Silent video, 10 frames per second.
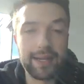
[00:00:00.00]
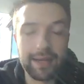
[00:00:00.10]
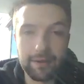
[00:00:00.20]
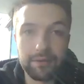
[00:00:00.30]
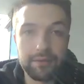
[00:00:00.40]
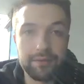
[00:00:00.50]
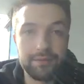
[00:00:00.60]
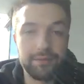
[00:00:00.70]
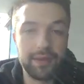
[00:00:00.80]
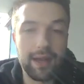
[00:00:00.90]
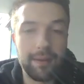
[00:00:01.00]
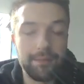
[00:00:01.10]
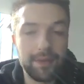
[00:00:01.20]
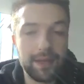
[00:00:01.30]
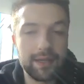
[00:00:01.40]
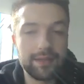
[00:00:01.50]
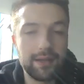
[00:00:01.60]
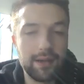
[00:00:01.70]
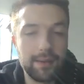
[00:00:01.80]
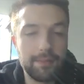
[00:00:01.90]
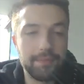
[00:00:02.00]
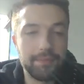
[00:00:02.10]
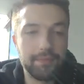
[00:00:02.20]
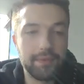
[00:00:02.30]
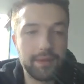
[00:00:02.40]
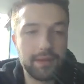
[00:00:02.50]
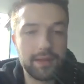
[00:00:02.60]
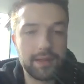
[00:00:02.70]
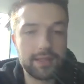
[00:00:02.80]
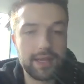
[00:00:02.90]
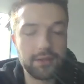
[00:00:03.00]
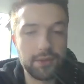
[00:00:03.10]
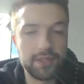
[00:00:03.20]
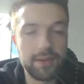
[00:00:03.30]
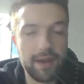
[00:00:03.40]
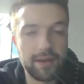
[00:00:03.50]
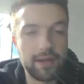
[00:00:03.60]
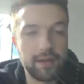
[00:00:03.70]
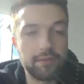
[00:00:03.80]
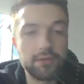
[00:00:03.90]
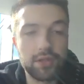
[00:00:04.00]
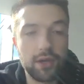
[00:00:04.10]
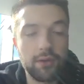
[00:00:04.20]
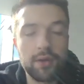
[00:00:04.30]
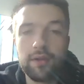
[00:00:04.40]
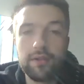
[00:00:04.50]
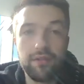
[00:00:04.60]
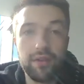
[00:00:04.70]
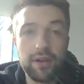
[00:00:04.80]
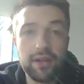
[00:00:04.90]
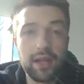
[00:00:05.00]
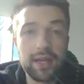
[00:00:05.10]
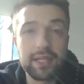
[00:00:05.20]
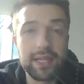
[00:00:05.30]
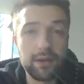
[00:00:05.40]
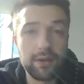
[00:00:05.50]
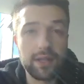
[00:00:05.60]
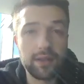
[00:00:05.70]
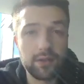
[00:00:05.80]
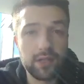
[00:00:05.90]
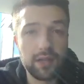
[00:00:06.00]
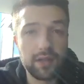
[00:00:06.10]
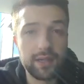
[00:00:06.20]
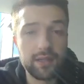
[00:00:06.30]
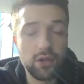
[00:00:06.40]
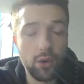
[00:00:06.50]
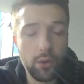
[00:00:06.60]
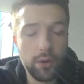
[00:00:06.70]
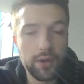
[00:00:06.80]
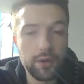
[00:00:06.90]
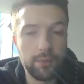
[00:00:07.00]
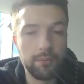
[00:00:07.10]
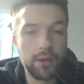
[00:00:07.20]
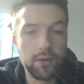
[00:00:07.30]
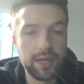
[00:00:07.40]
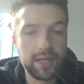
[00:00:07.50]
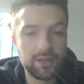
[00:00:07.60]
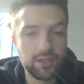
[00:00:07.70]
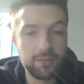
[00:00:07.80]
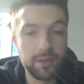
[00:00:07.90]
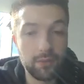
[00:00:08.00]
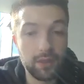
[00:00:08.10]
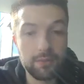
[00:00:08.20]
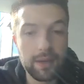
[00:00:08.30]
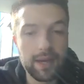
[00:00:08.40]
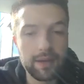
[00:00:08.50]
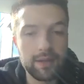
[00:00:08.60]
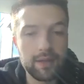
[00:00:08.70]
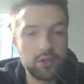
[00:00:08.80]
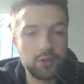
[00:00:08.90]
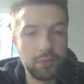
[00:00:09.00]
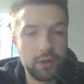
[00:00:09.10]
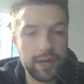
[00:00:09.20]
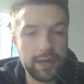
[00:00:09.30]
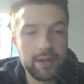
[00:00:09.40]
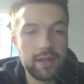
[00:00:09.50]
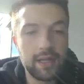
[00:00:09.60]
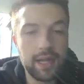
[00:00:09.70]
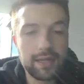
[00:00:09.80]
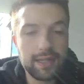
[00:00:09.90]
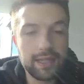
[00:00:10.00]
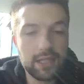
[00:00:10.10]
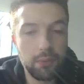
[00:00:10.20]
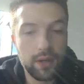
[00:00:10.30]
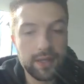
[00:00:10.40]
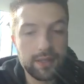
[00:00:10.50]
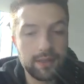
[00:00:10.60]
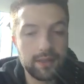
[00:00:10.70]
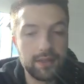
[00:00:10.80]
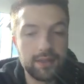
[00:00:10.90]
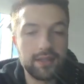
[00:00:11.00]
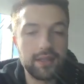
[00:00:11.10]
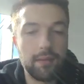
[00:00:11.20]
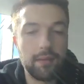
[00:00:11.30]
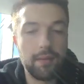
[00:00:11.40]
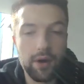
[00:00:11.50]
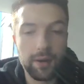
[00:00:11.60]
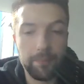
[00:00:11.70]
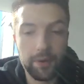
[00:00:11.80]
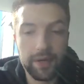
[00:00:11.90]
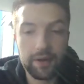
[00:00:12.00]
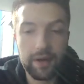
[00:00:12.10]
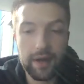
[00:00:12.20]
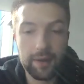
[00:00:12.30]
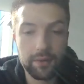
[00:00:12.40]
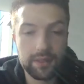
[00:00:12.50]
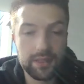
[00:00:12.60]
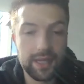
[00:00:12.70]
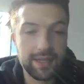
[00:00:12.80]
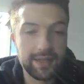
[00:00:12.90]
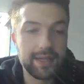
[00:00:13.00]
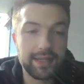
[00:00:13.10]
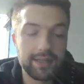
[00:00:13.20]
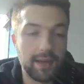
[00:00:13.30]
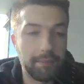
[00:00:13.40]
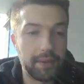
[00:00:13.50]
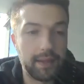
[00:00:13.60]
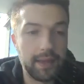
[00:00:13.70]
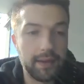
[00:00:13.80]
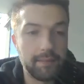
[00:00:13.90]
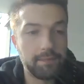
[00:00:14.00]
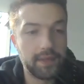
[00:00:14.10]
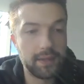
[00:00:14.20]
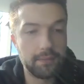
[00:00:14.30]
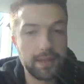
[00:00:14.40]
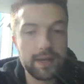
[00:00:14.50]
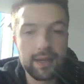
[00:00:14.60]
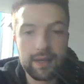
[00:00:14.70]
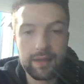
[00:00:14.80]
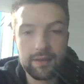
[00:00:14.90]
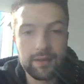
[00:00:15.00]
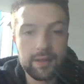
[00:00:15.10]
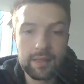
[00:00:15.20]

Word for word: negative. Yeah, his um his X-rays came back negative. So very glad to hear that there's nothing torn or broken. It's just gonna be a really bad sprain. At this point, this is gonna be Brock Purdy out of Iowa State. They need something there to compete and